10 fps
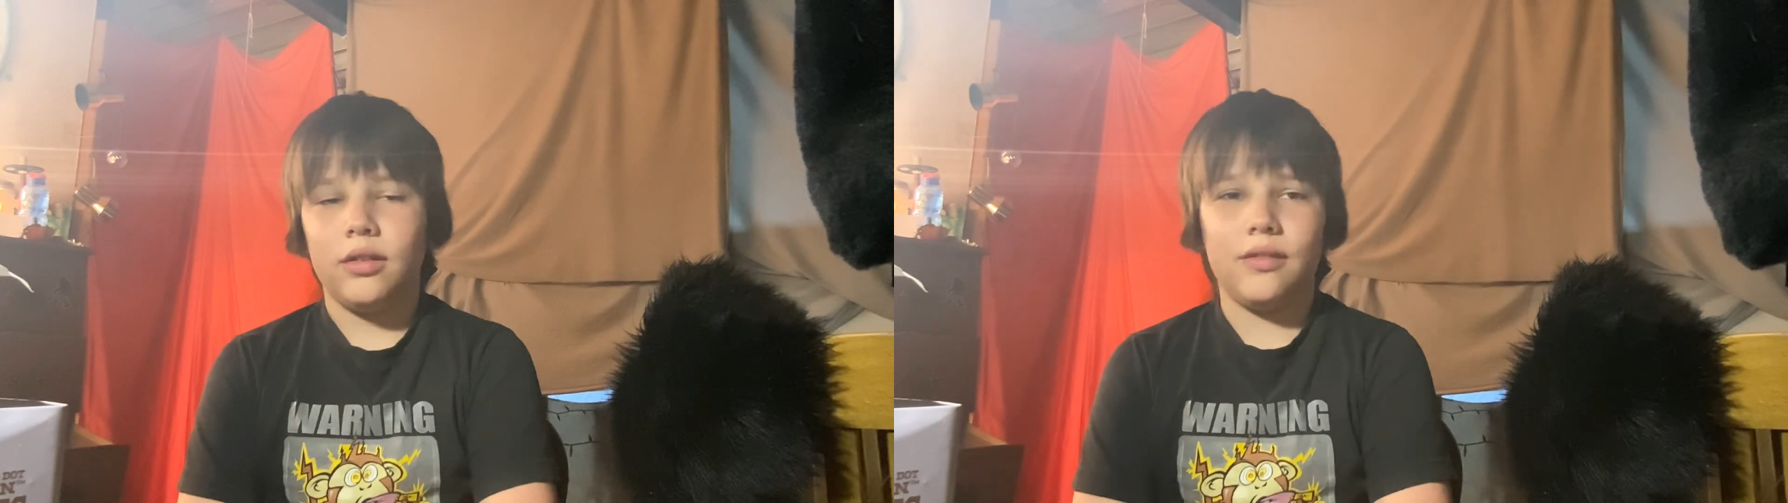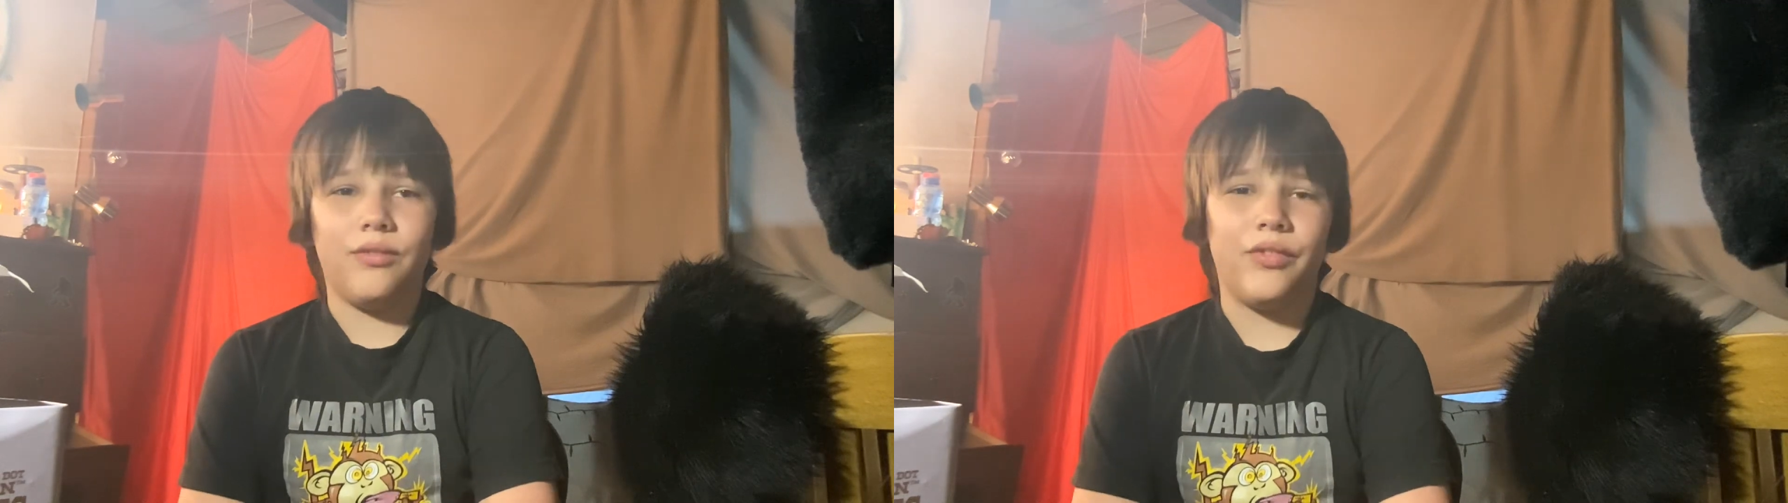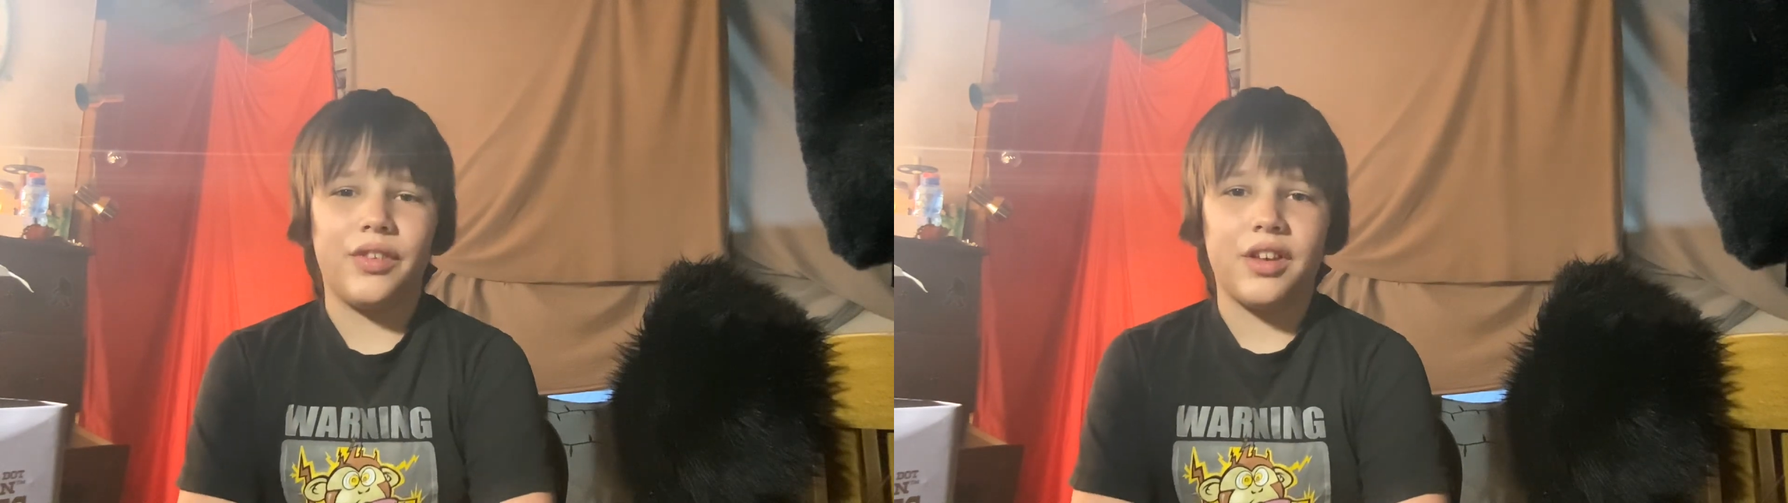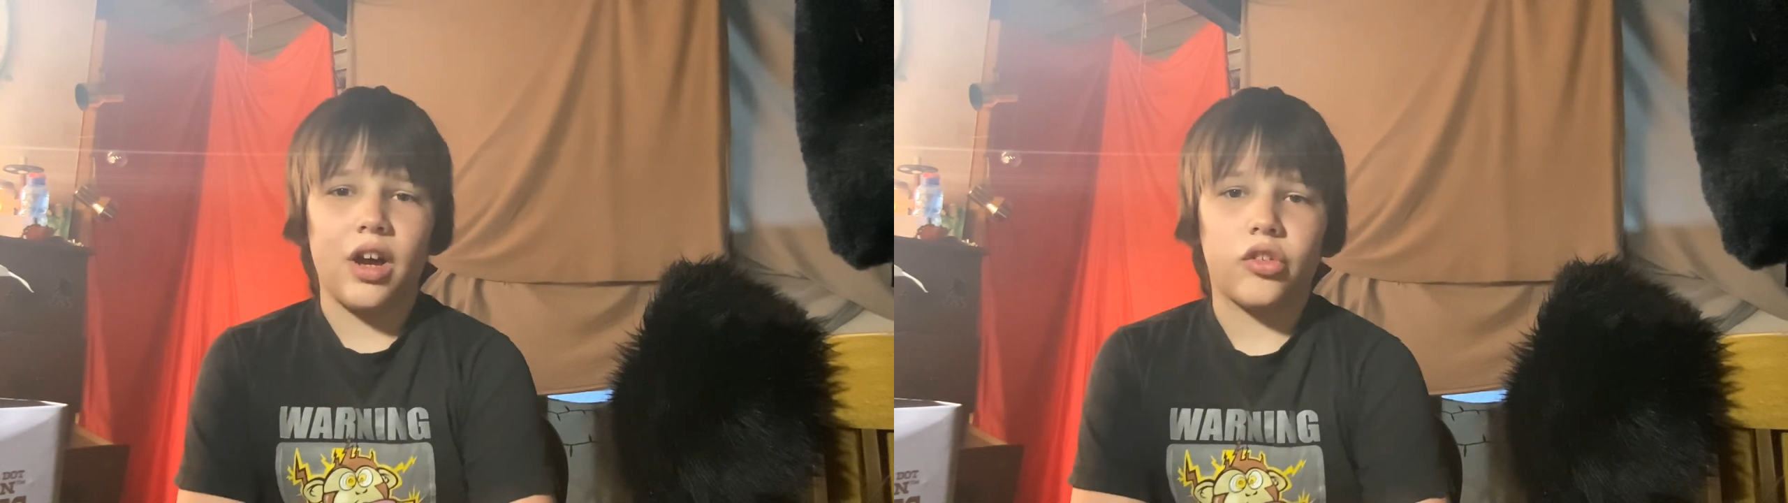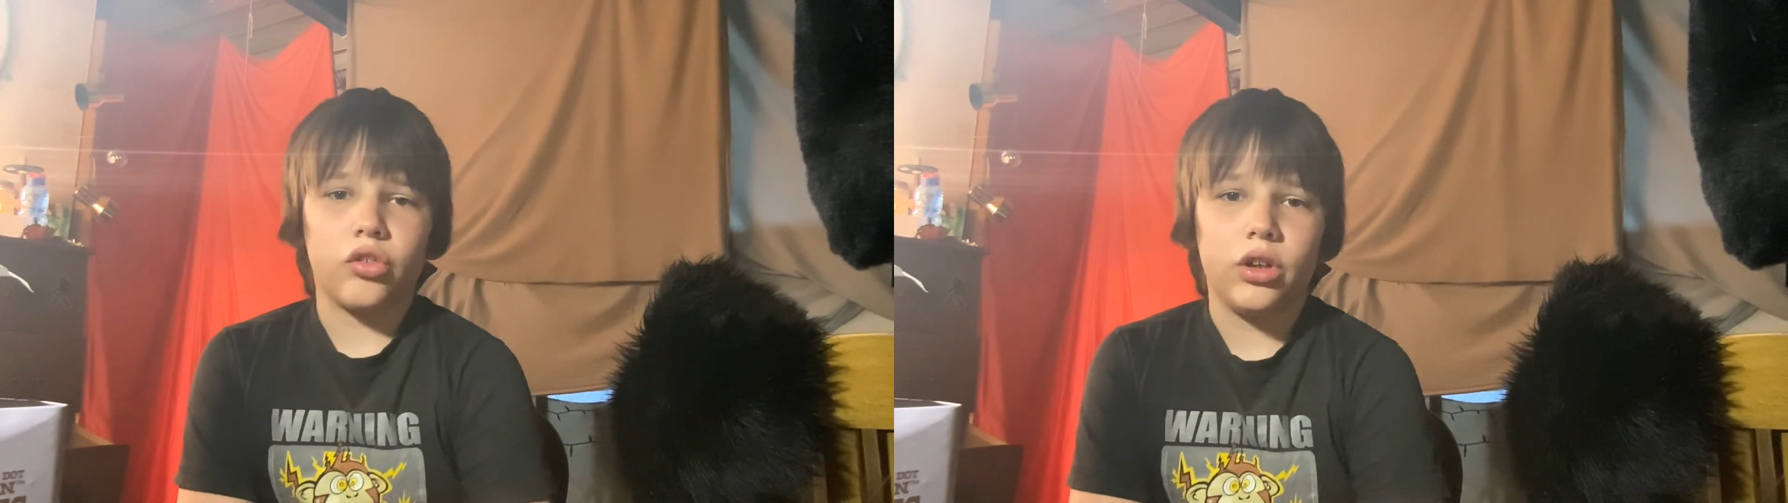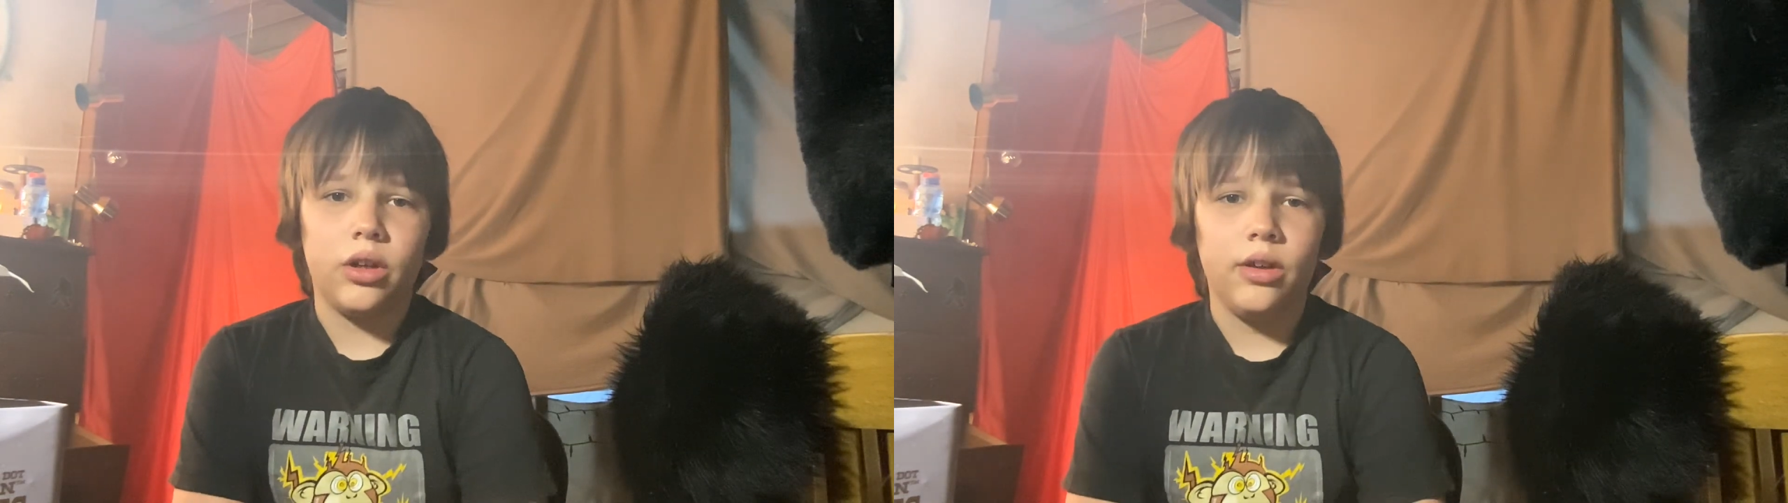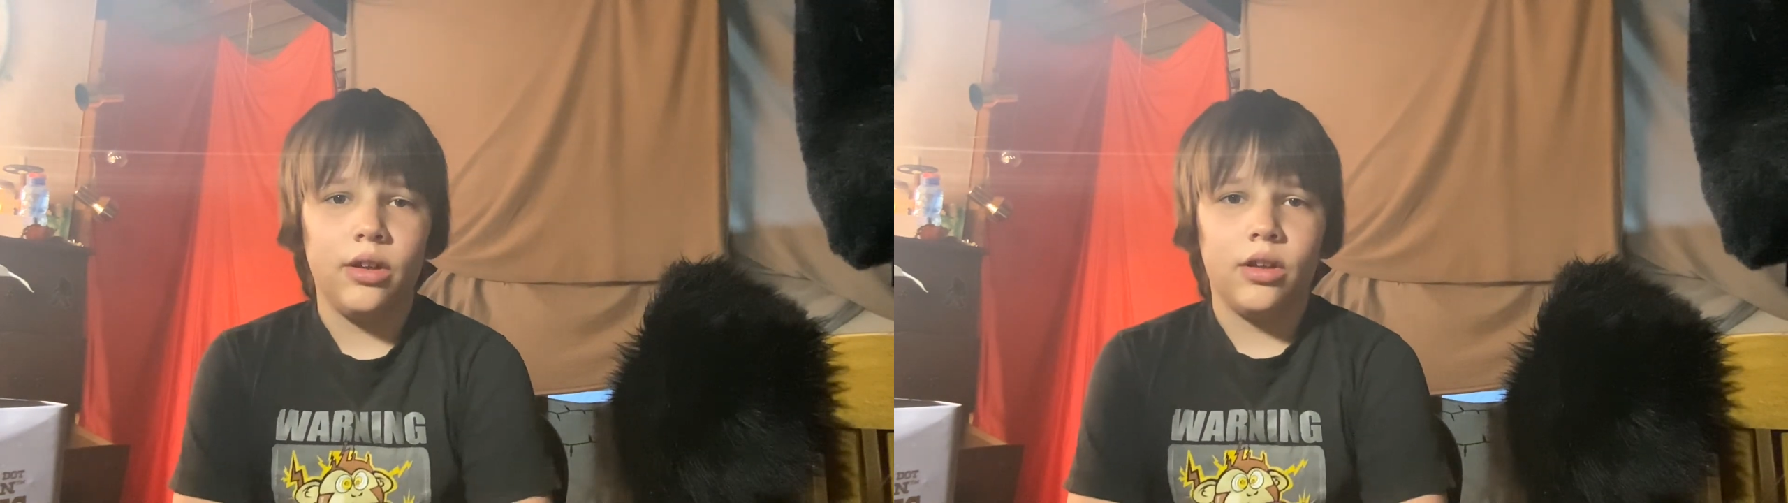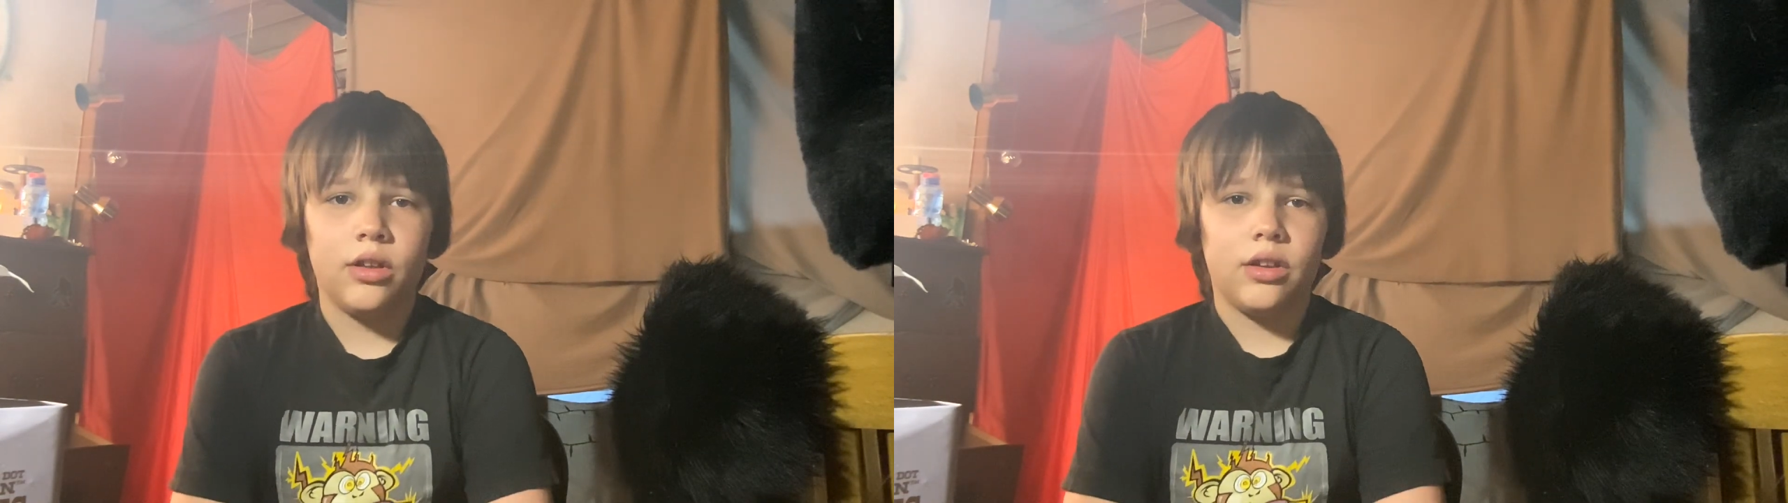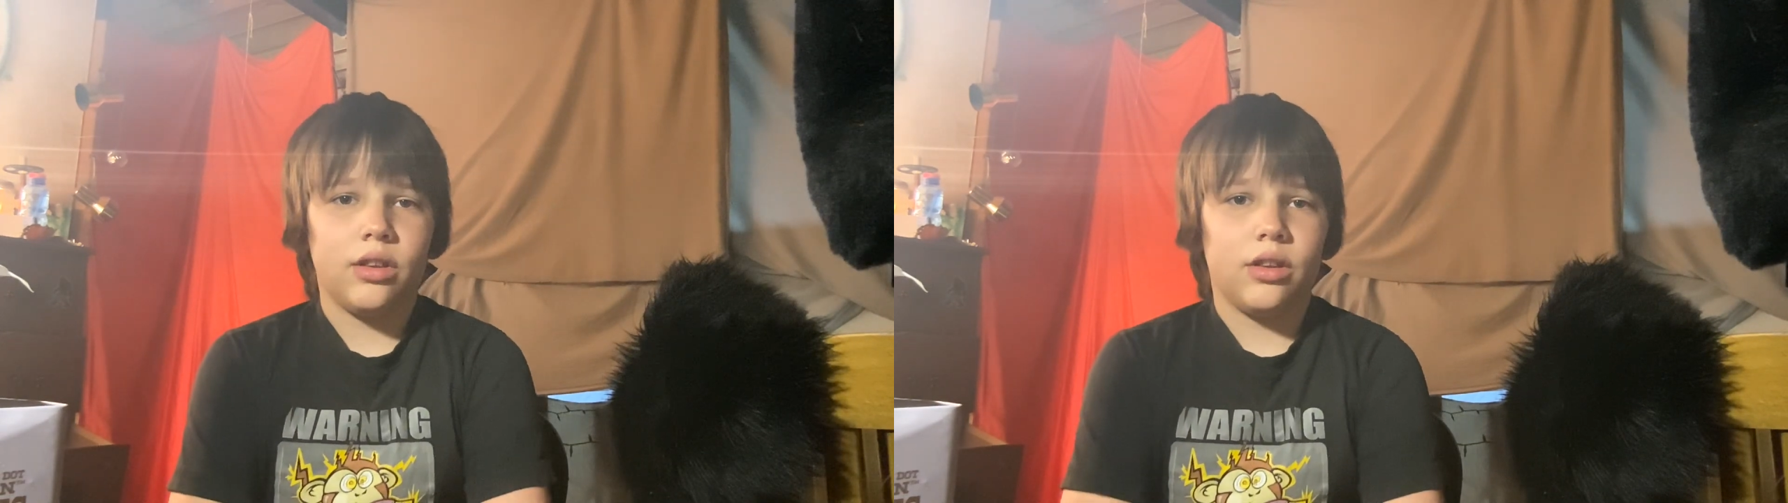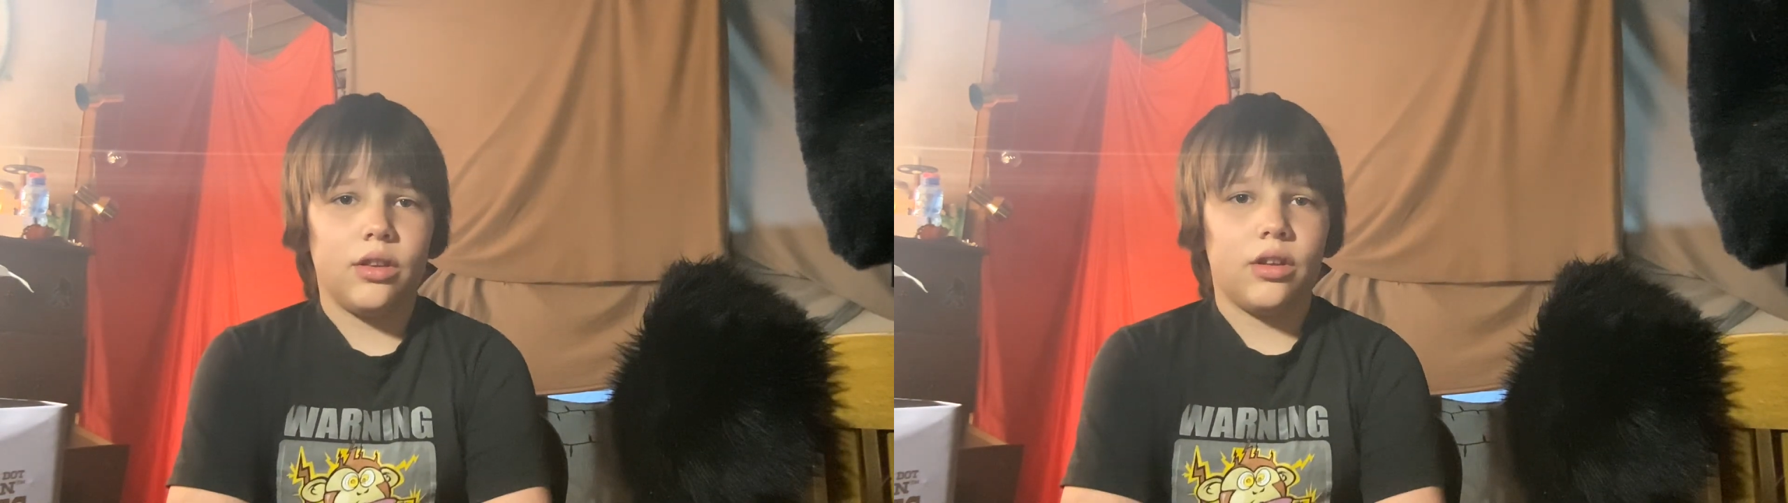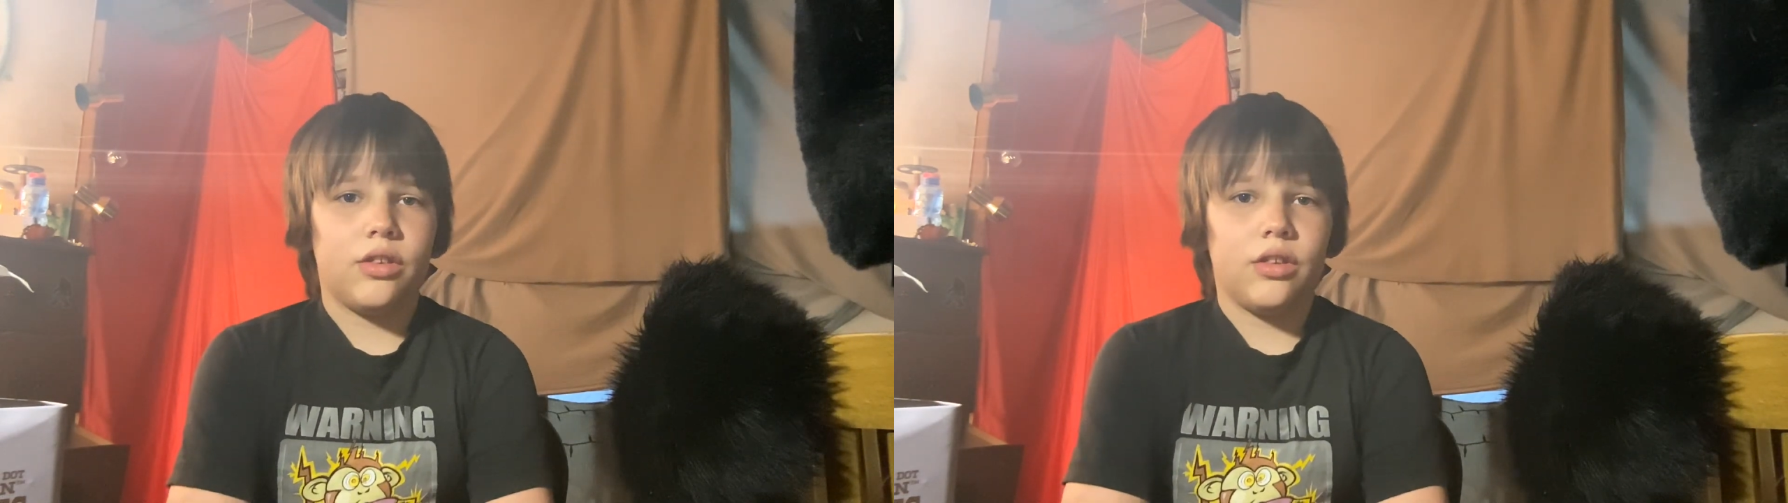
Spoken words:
the reason is